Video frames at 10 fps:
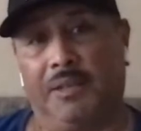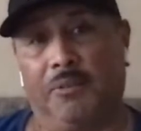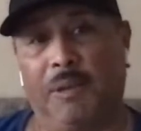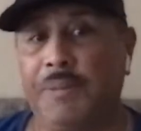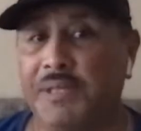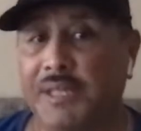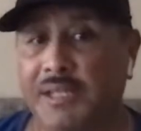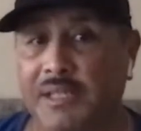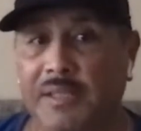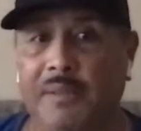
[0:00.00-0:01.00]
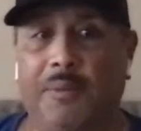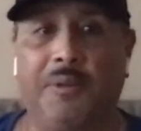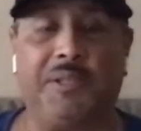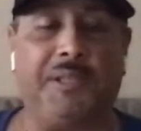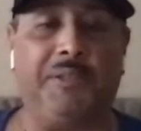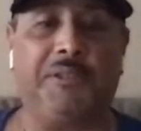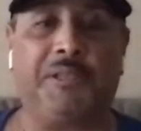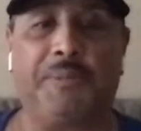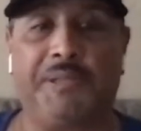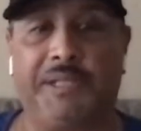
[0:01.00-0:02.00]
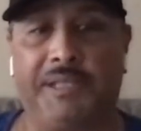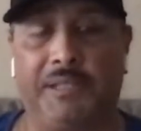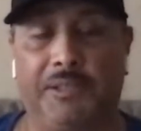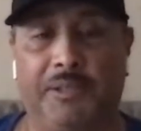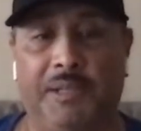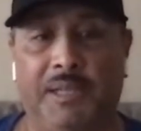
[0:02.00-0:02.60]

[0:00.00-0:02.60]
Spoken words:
weapon system or to use a particular